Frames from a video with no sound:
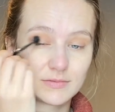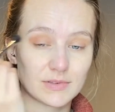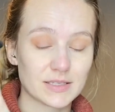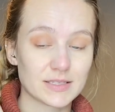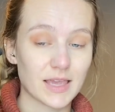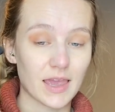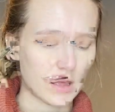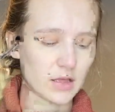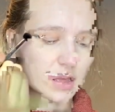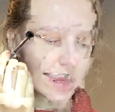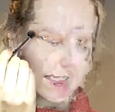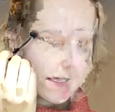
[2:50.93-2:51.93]

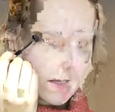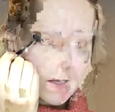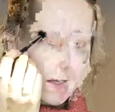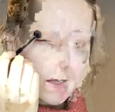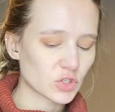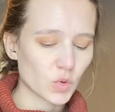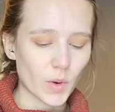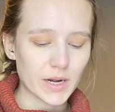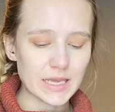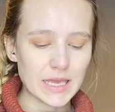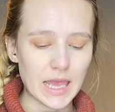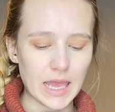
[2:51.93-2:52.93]
scans.
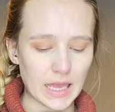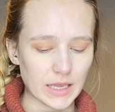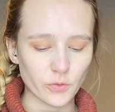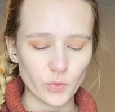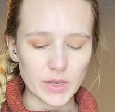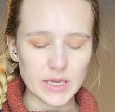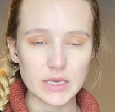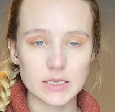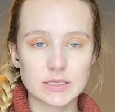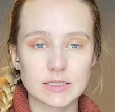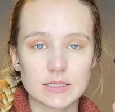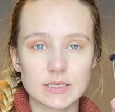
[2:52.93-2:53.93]
28
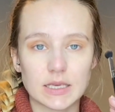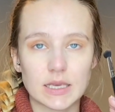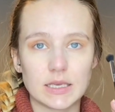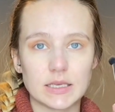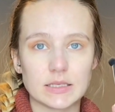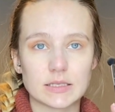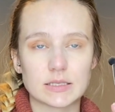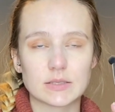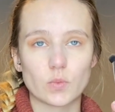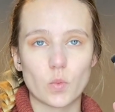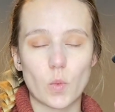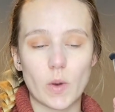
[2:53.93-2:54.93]
weeks is
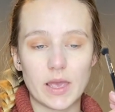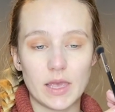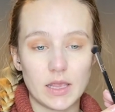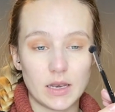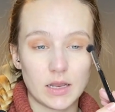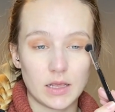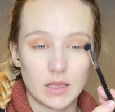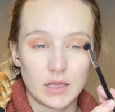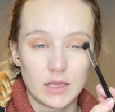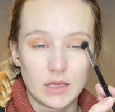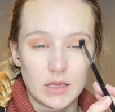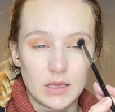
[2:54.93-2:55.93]
when
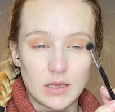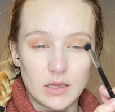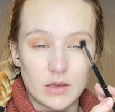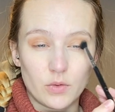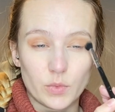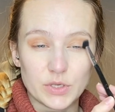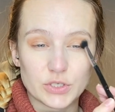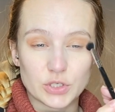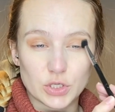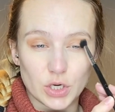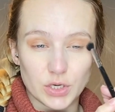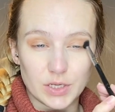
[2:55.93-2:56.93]
we
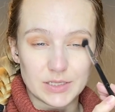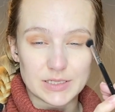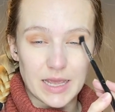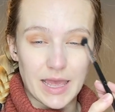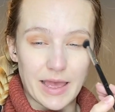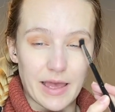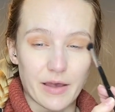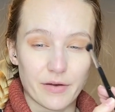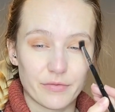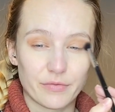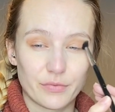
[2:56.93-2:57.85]
started to have